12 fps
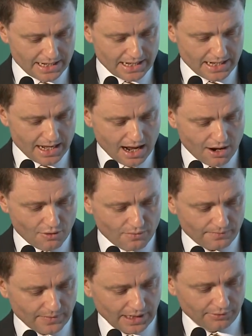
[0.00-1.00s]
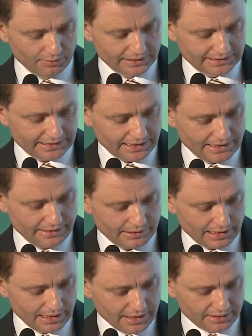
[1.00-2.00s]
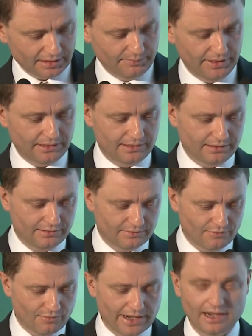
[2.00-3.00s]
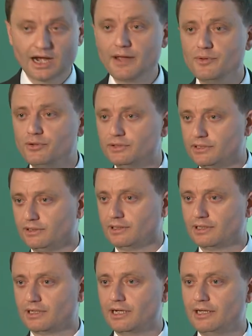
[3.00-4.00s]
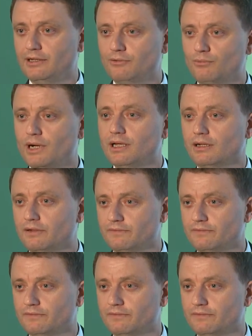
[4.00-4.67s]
Now, I will say a little bit why I'm using and why